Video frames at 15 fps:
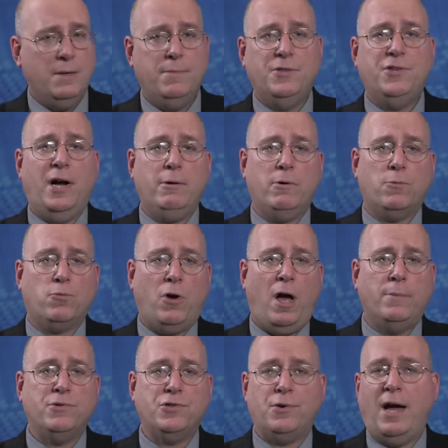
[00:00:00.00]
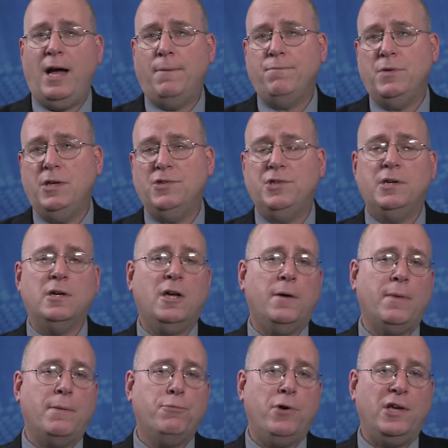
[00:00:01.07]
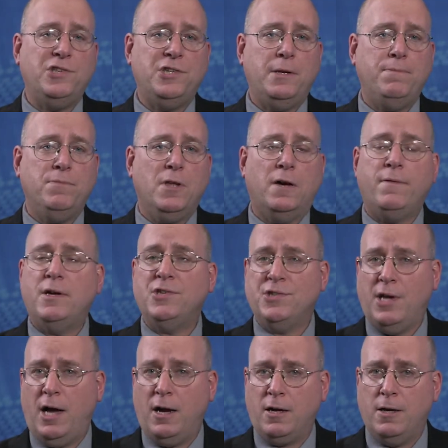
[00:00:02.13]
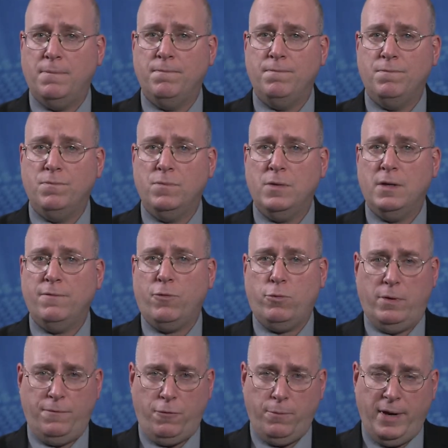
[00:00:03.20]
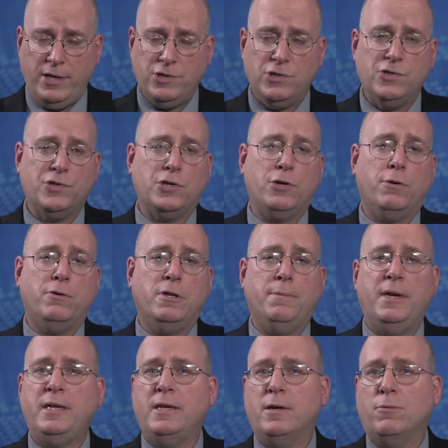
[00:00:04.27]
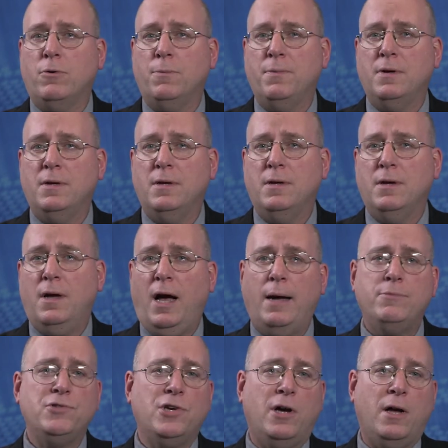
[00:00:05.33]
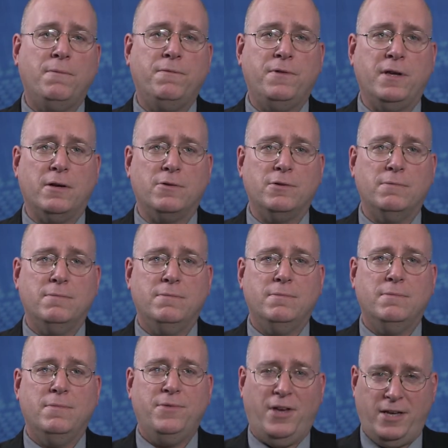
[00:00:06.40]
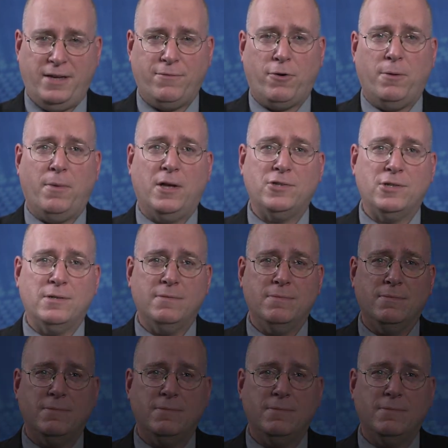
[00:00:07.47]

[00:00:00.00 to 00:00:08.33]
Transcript: been talking with Rob Stroud. He's the incoming president of ISACA. For Information Security Media Group, I'm Tom Field. Thank you very much.